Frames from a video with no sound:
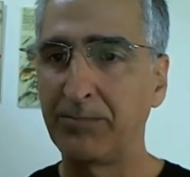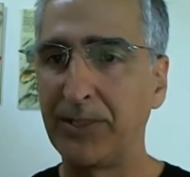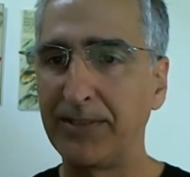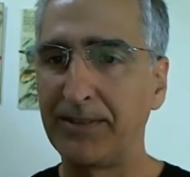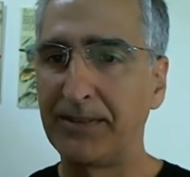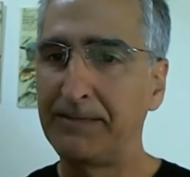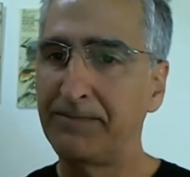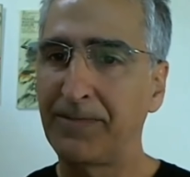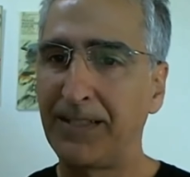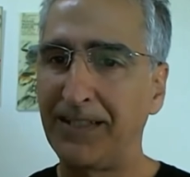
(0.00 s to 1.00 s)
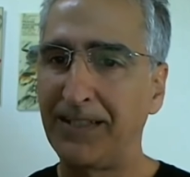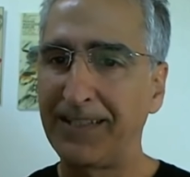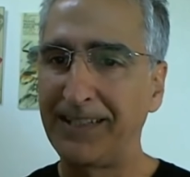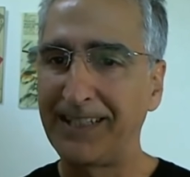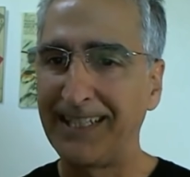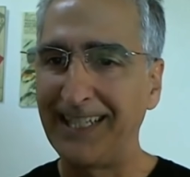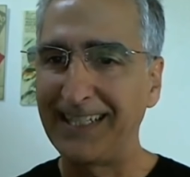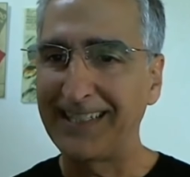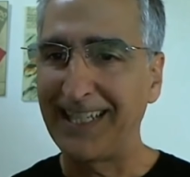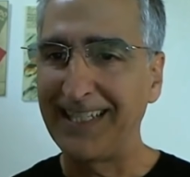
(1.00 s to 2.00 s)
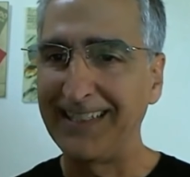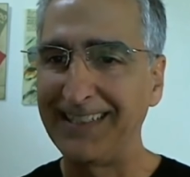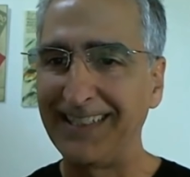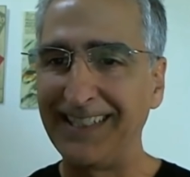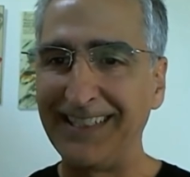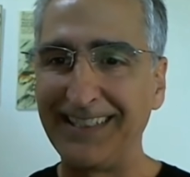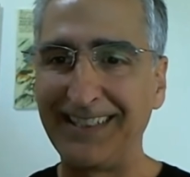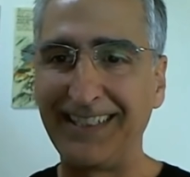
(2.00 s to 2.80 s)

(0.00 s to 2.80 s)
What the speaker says: But I think I said in